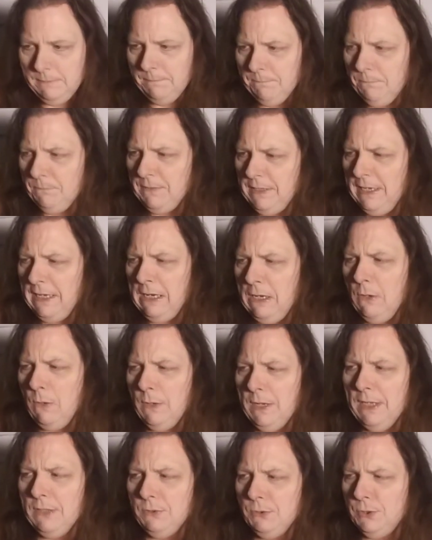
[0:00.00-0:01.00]
Now, it
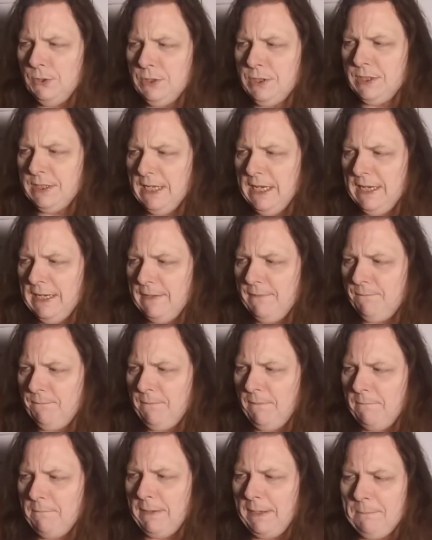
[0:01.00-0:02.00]
looks like for
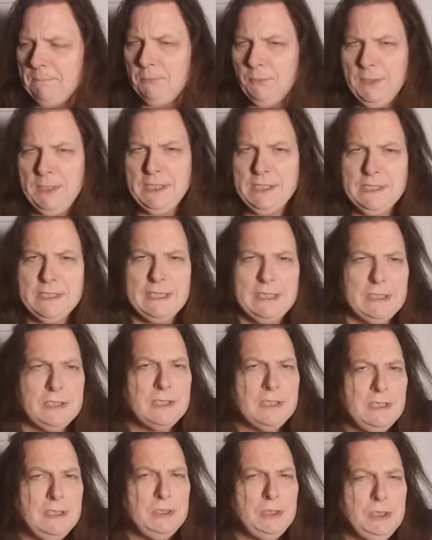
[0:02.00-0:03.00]
my
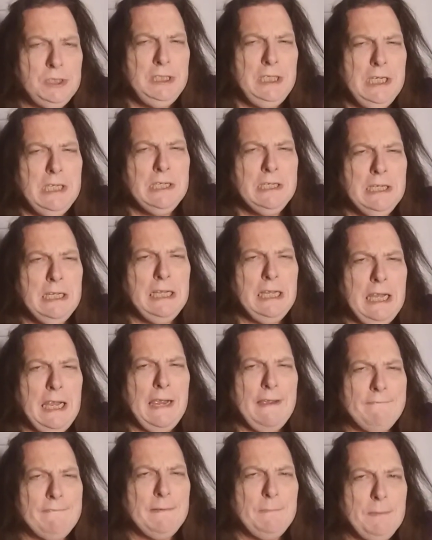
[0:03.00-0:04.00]
priestess, she's going to
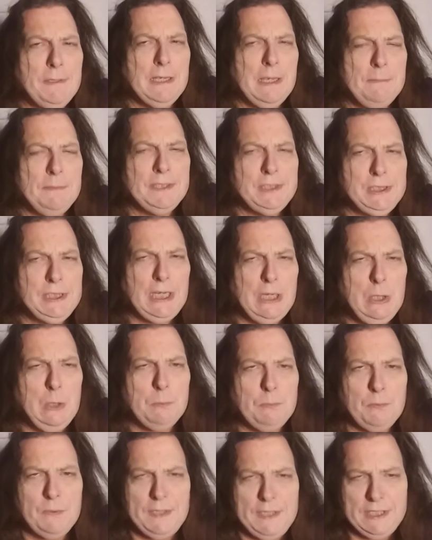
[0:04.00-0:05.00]
have to become a shadow
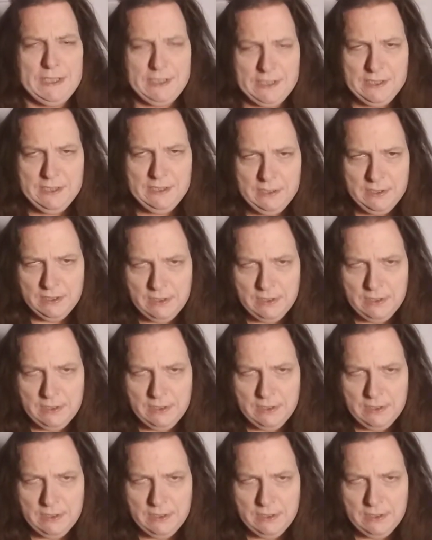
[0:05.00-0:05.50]
priest